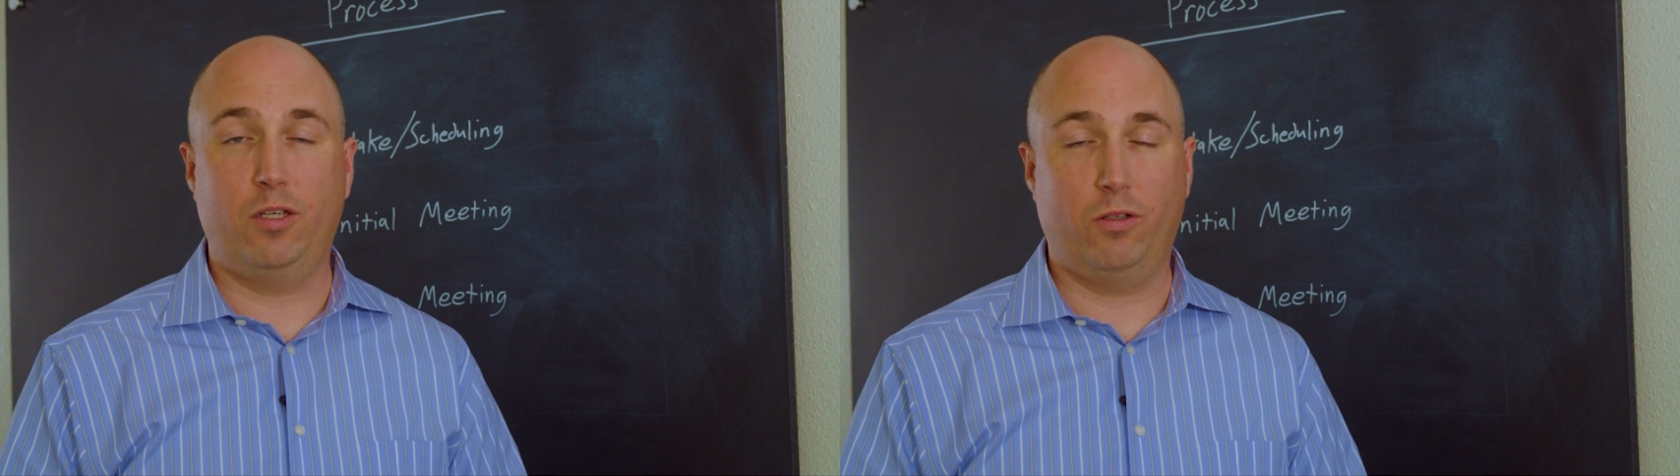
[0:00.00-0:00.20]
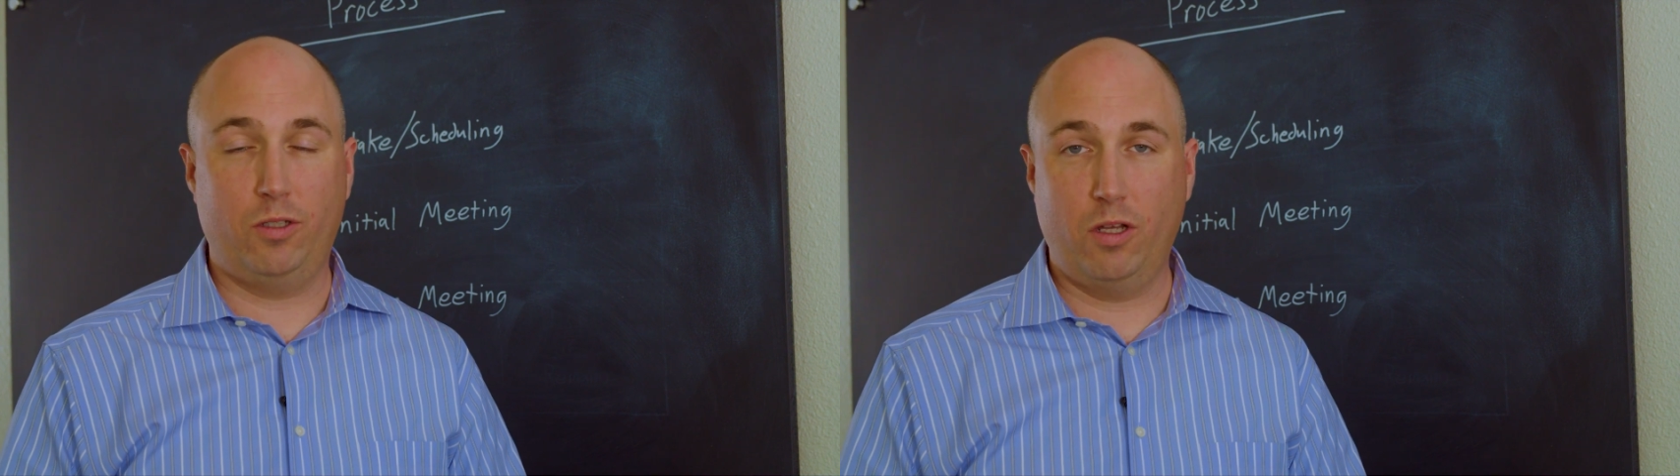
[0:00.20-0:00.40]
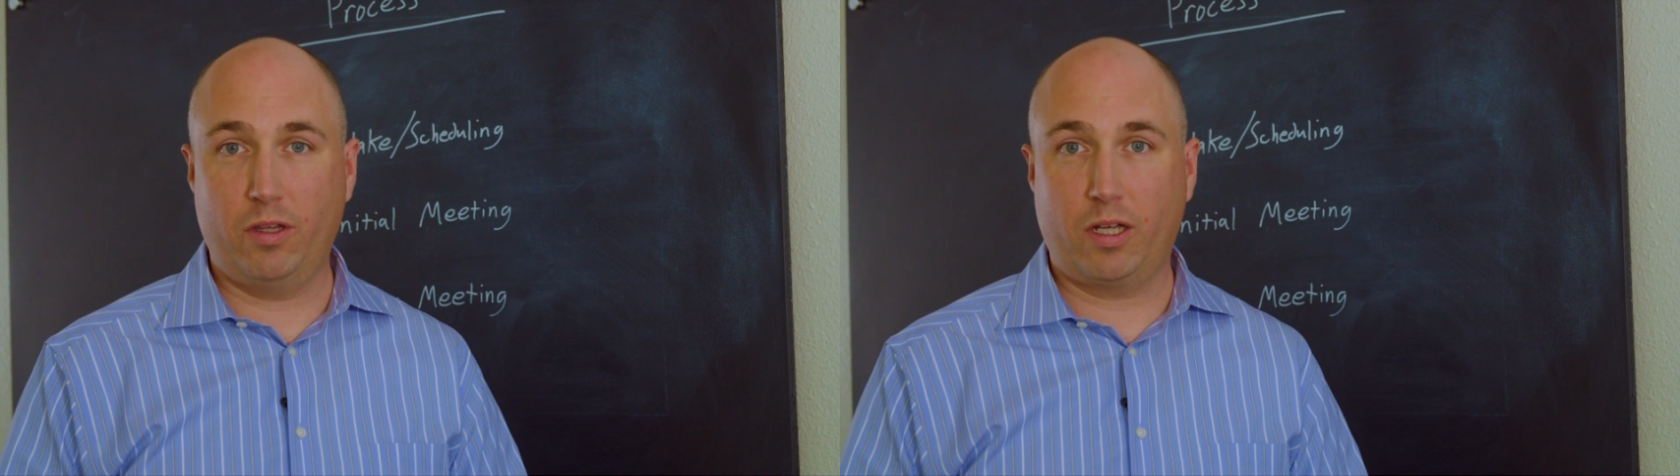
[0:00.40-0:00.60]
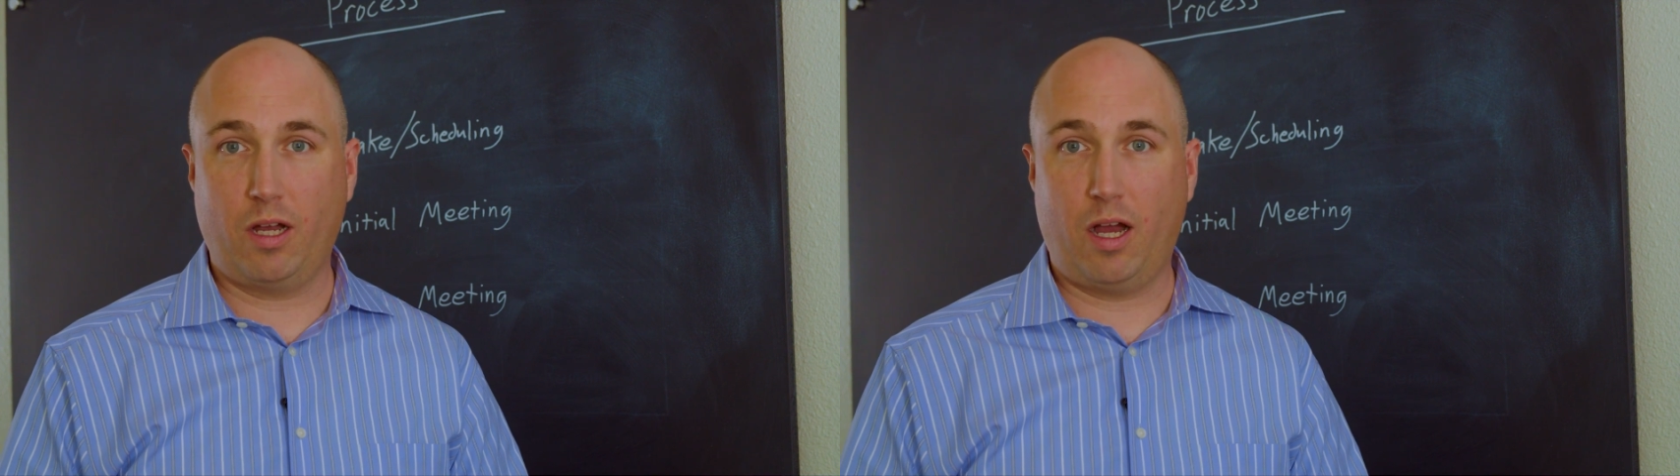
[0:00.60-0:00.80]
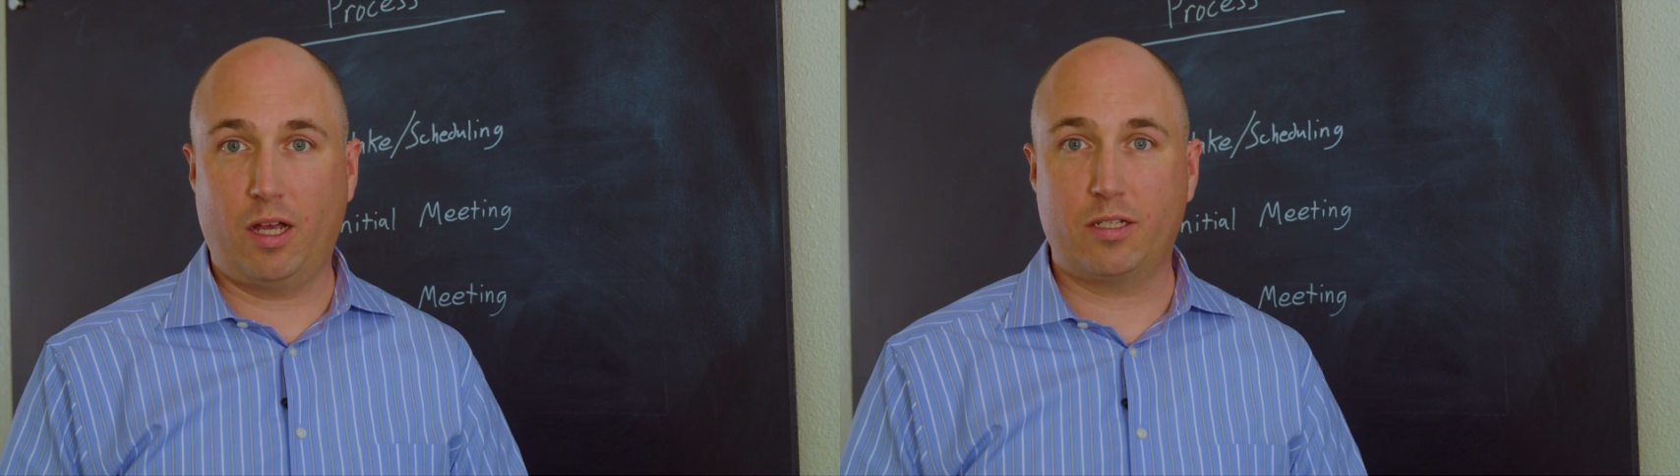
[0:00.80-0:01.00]
you'll know the
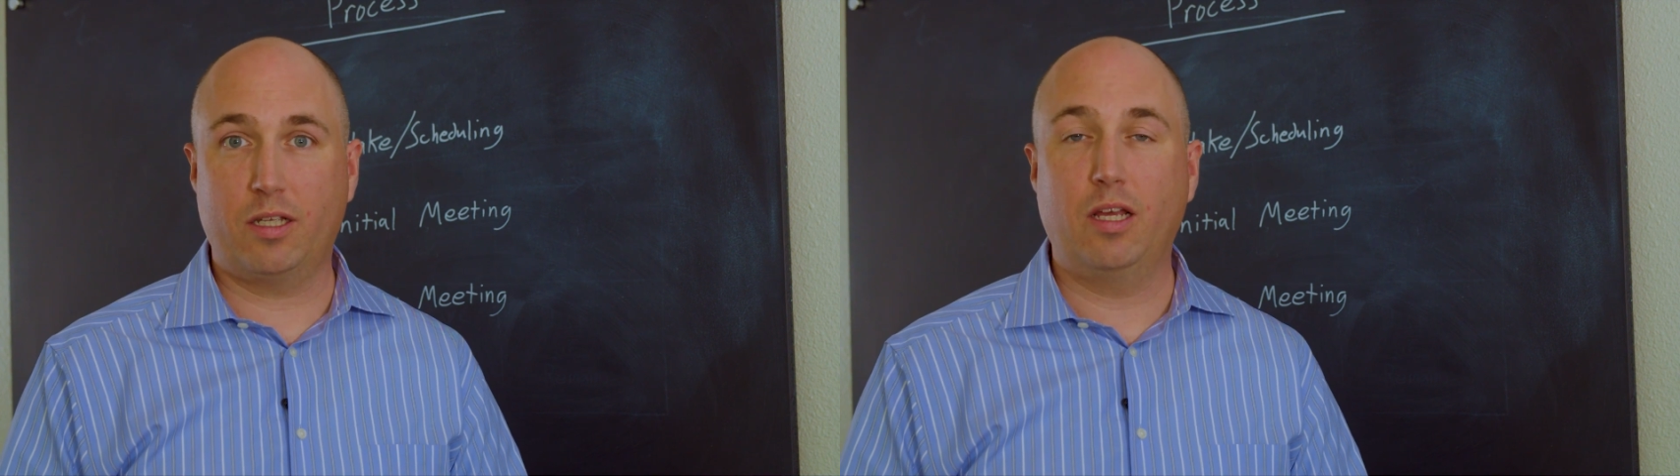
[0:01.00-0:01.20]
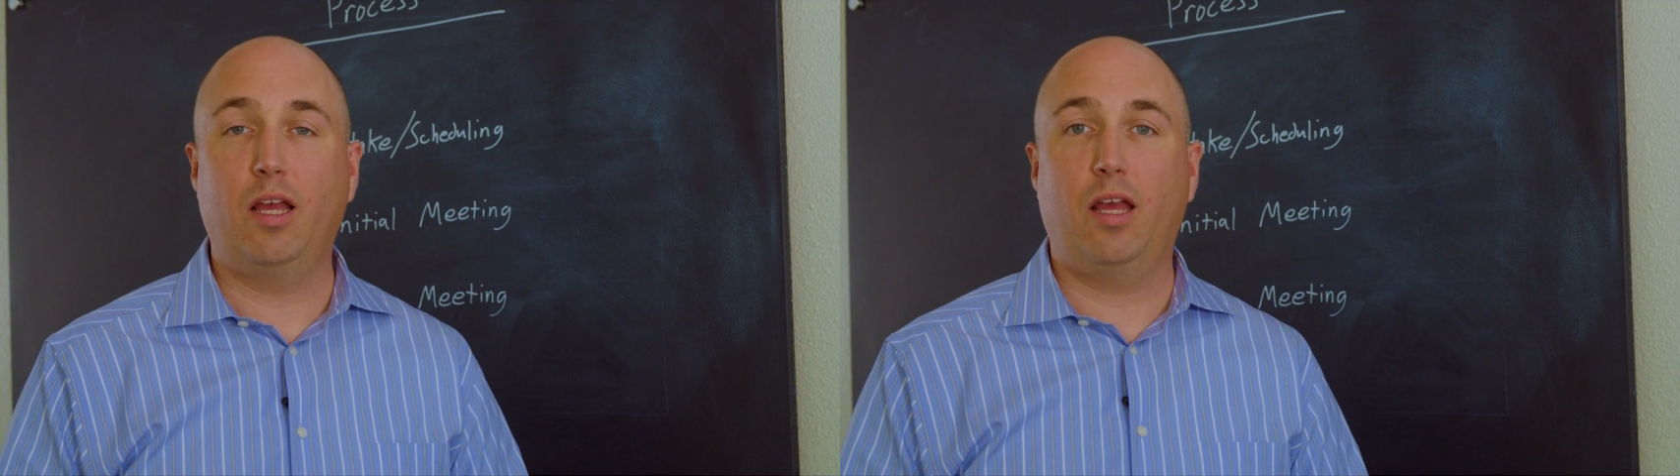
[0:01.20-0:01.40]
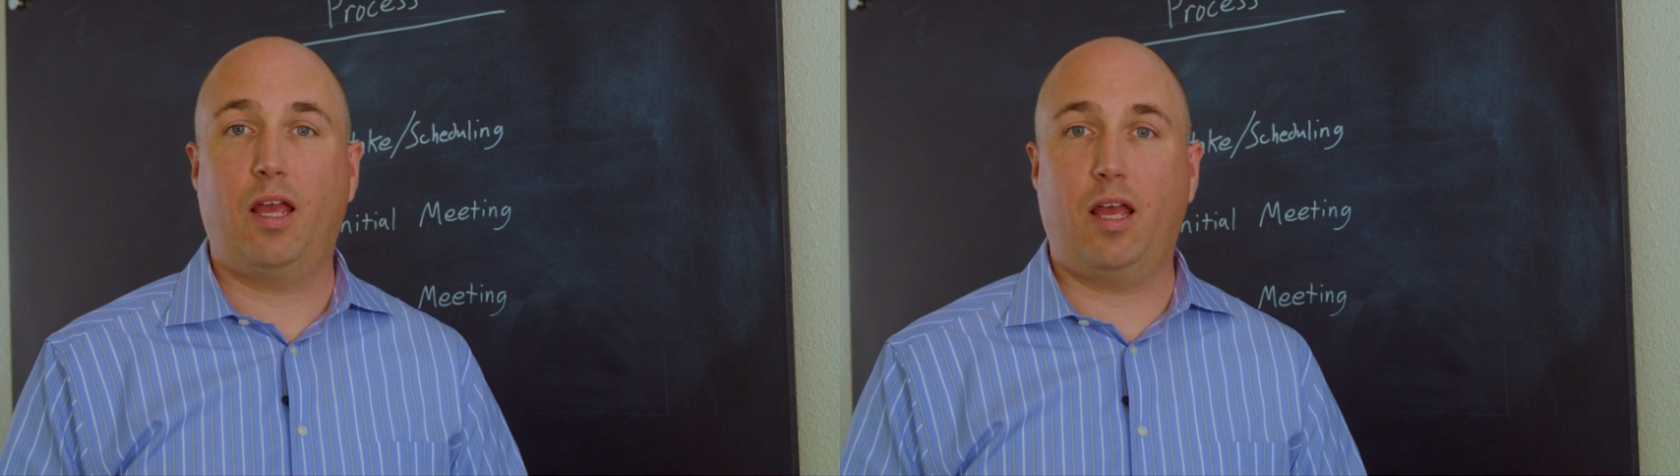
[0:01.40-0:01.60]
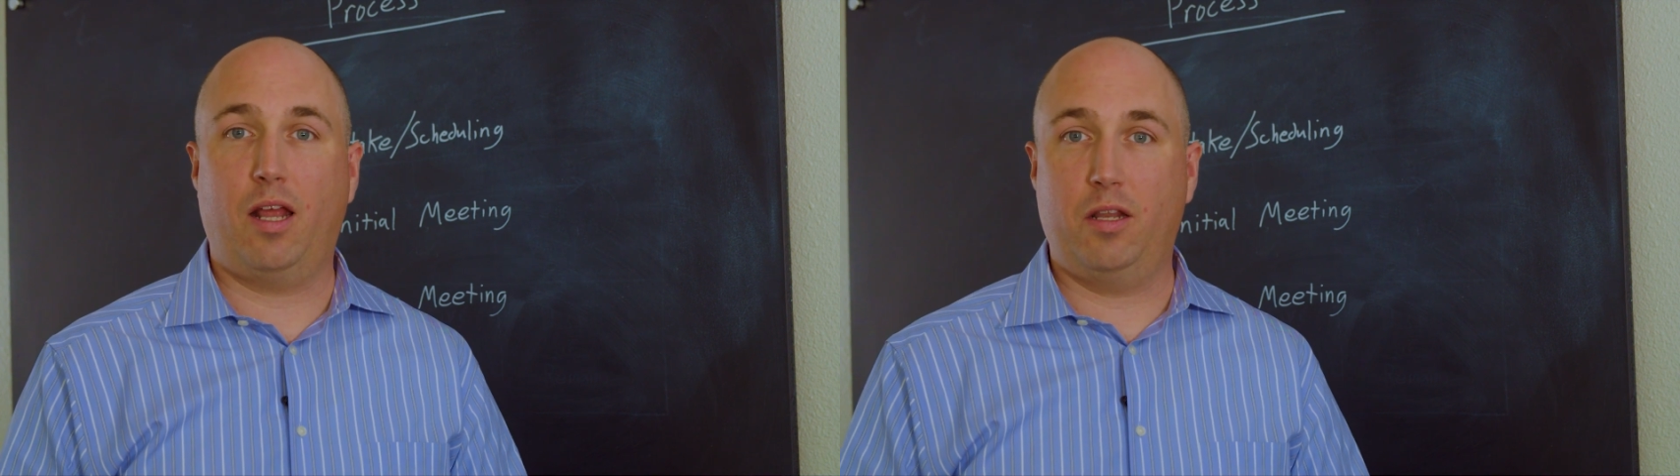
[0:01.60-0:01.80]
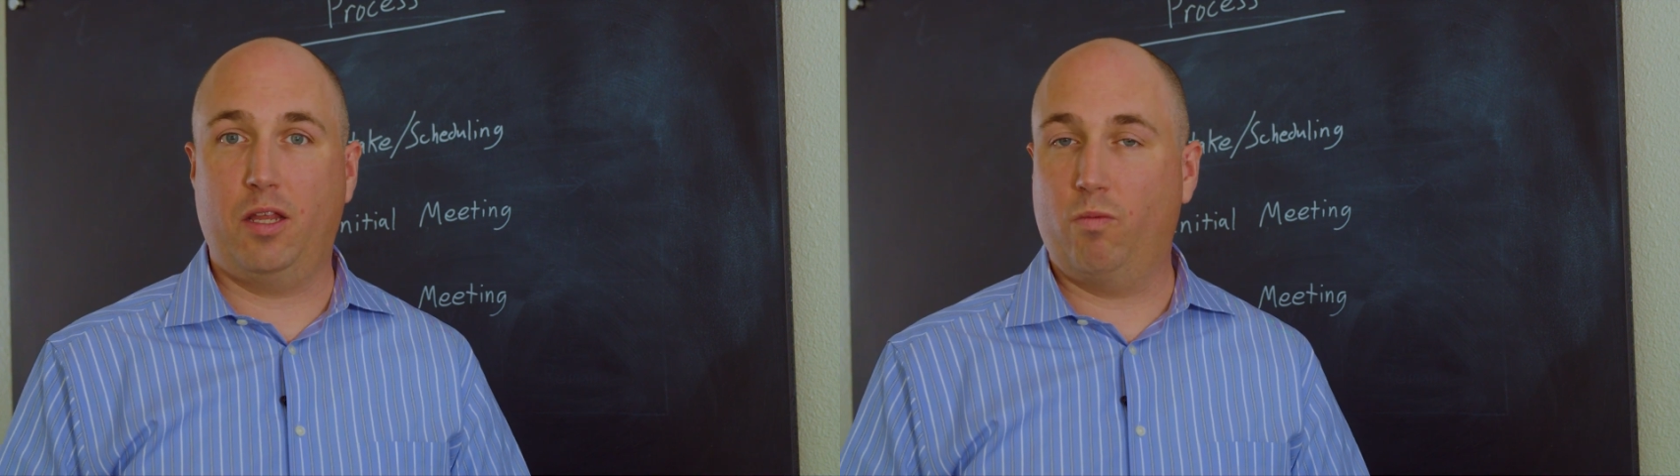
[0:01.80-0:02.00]
cost and